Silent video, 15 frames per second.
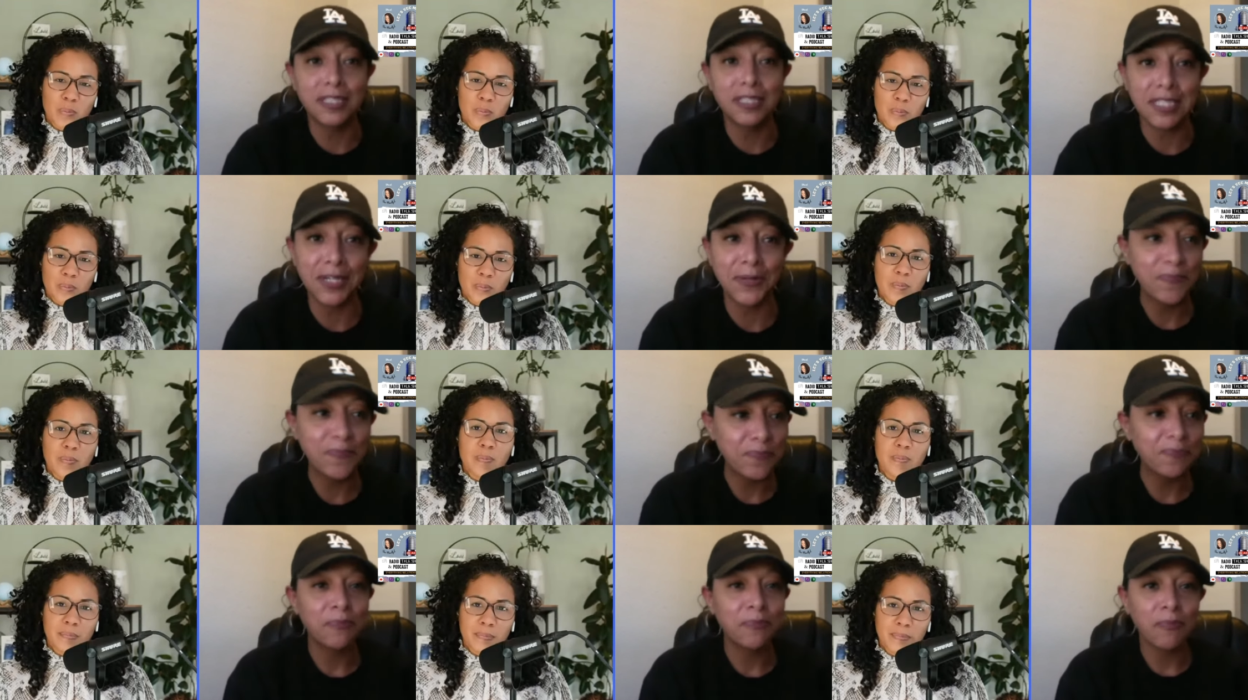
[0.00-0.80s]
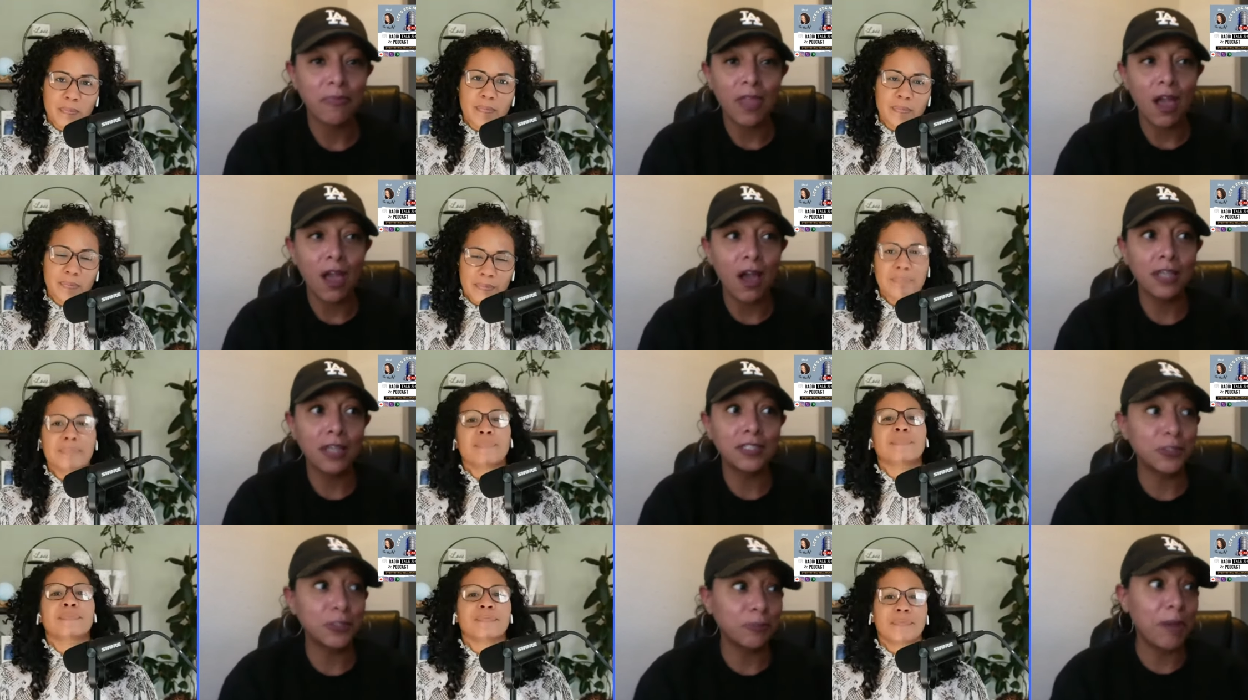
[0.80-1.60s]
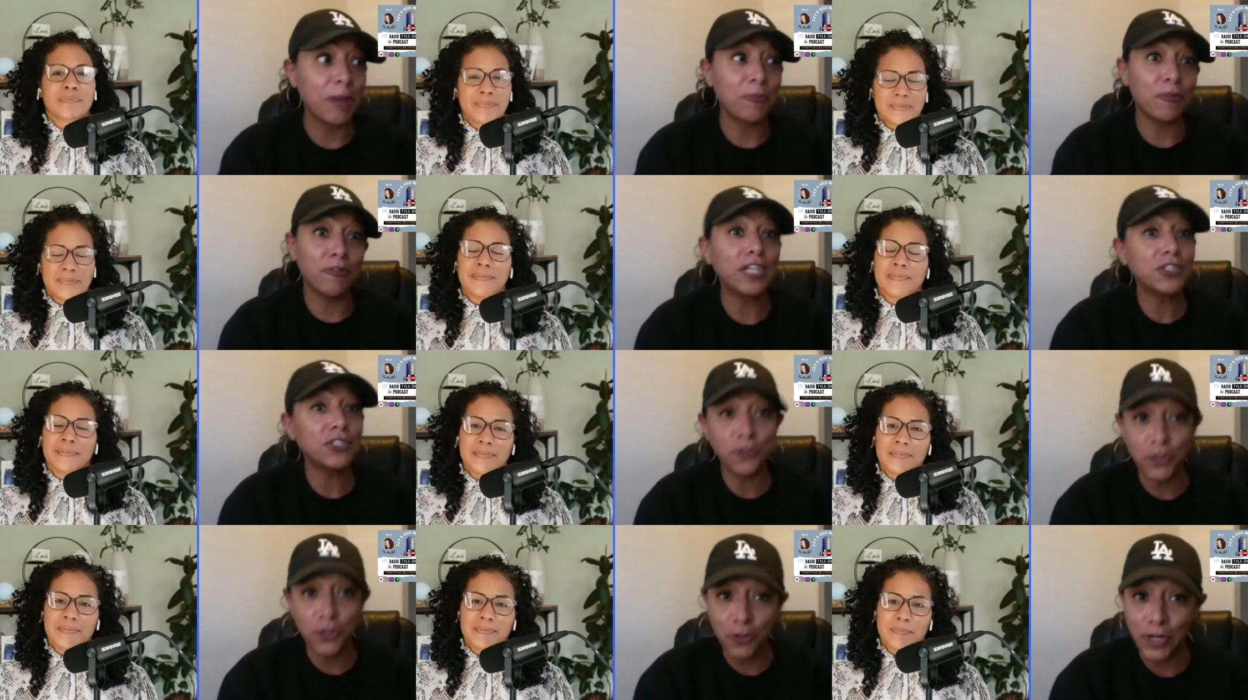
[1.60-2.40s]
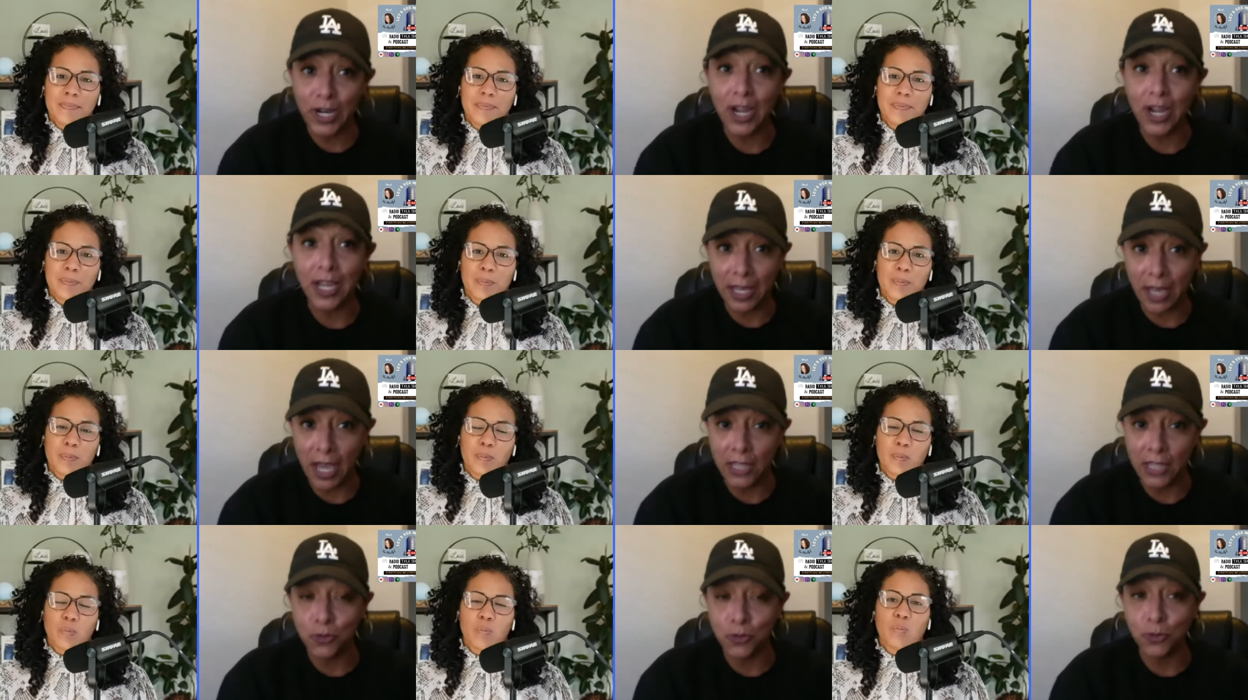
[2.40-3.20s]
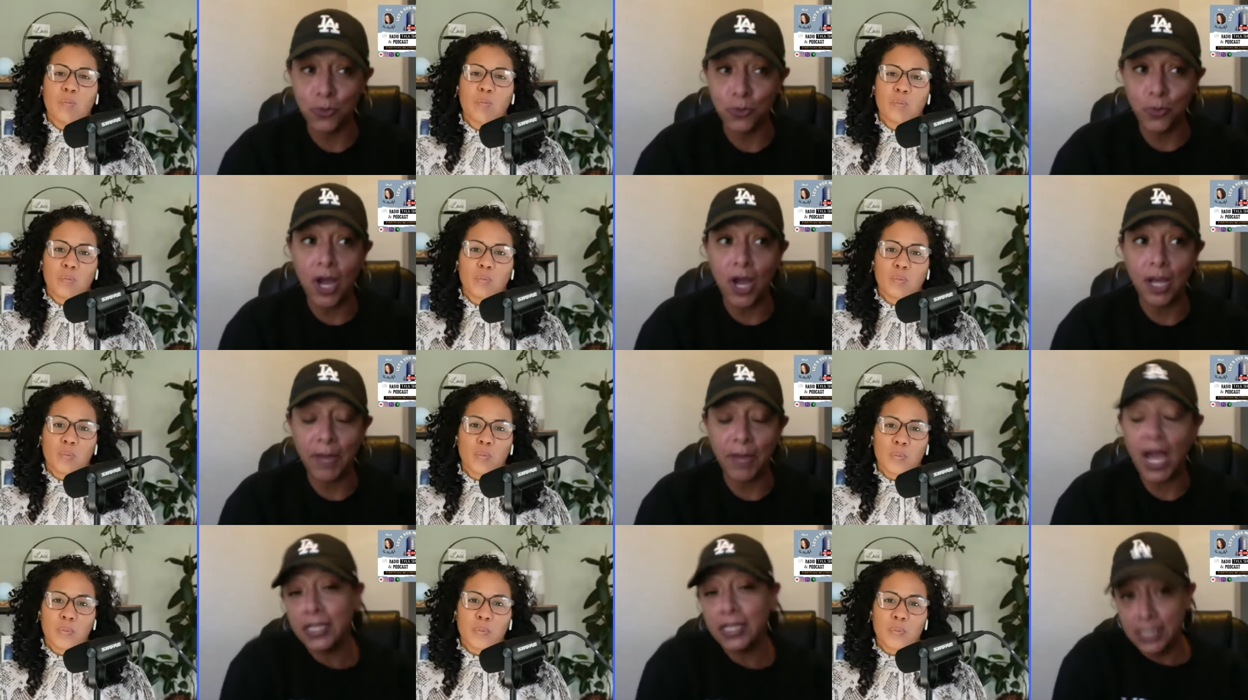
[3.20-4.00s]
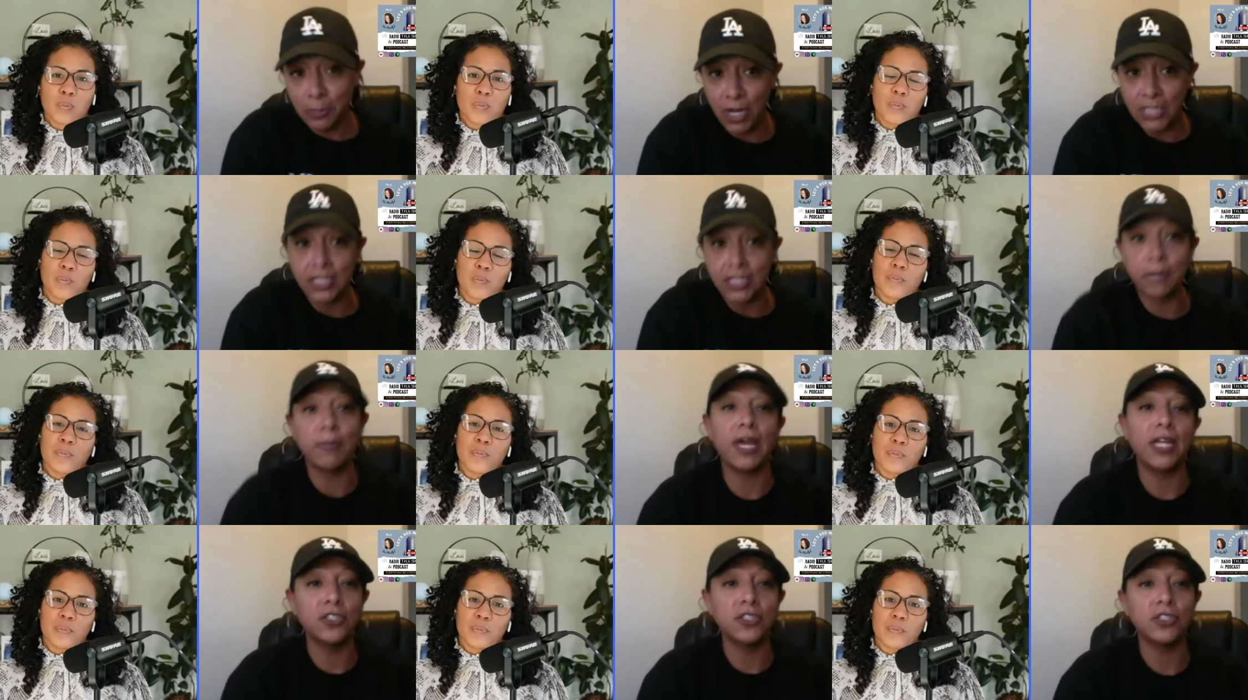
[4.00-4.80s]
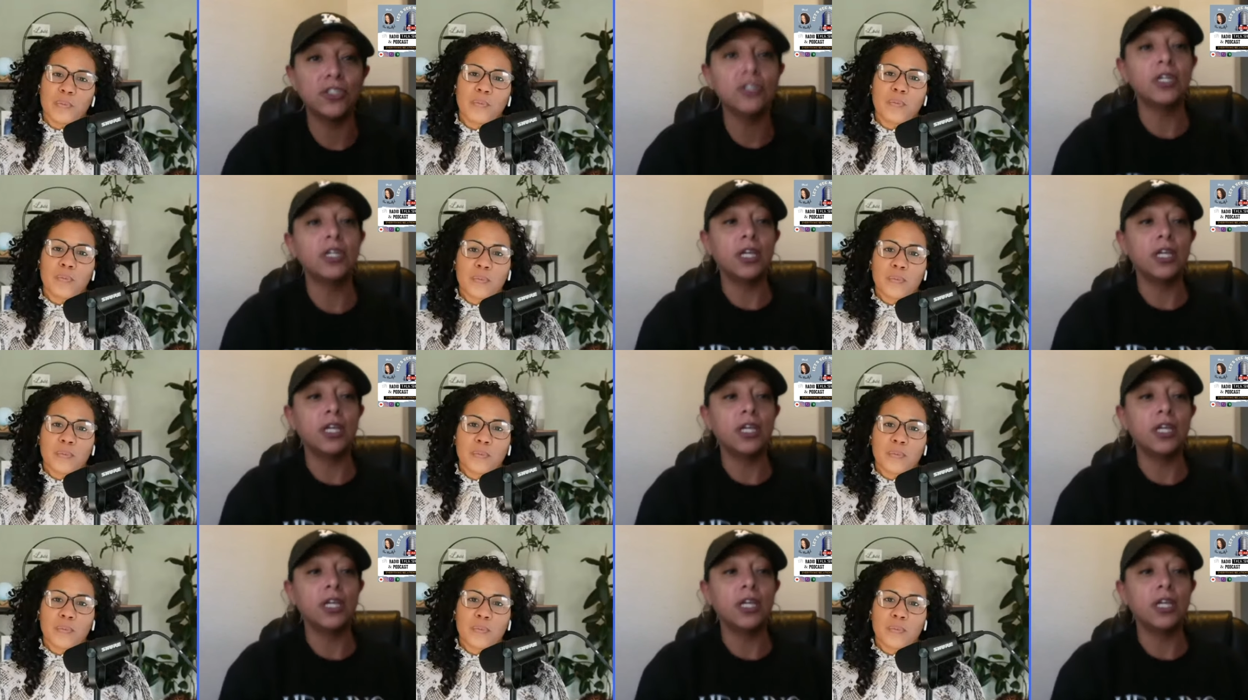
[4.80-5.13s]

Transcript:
Speaker 1: So, as uh, my professional career, I, I do I'm an IT project manager